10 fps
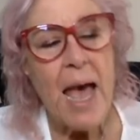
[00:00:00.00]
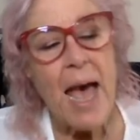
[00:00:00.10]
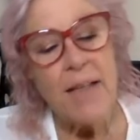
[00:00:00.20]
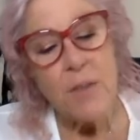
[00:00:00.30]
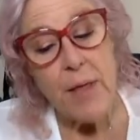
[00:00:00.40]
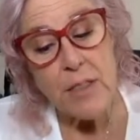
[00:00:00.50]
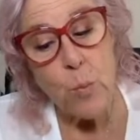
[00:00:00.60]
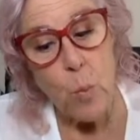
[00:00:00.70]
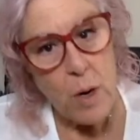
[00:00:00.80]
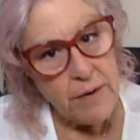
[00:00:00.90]
And so that's
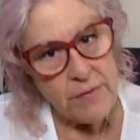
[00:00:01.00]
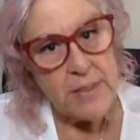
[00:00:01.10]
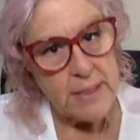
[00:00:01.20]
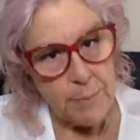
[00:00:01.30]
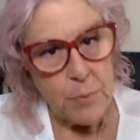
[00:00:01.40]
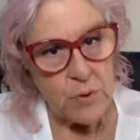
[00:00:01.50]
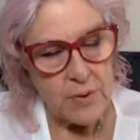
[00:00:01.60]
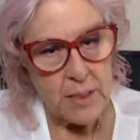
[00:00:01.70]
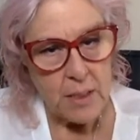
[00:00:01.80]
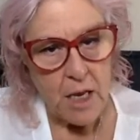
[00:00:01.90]
one of the
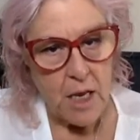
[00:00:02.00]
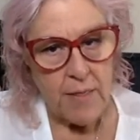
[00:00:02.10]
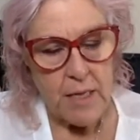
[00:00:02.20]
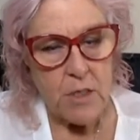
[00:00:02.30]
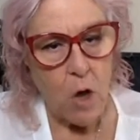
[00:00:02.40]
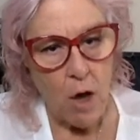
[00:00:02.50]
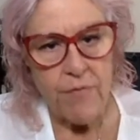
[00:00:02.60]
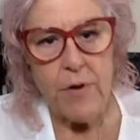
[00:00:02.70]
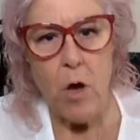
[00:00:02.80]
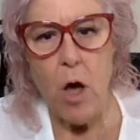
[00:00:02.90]
symbols that's
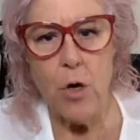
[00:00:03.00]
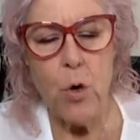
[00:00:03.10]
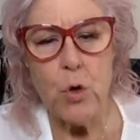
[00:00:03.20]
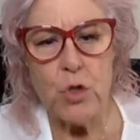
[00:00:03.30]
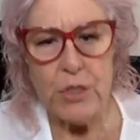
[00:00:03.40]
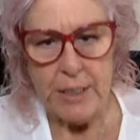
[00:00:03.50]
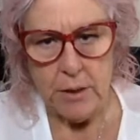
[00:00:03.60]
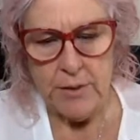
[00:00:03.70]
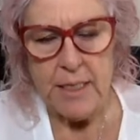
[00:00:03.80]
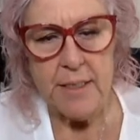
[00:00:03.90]
often on her
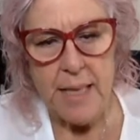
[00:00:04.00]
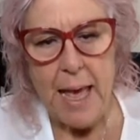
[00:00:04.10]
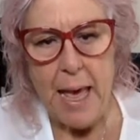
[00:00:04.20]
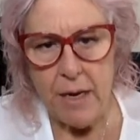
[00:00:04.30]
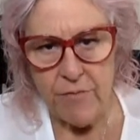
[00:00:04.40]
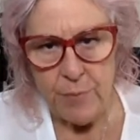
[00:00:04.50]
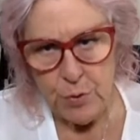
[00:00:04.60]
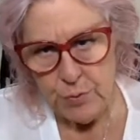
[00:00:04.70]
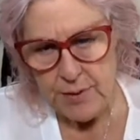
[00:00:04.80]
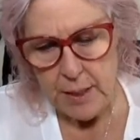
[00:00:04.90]
shield is the head of
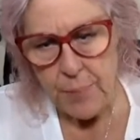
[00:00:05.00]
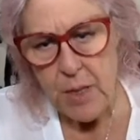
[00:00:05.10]
Medusa.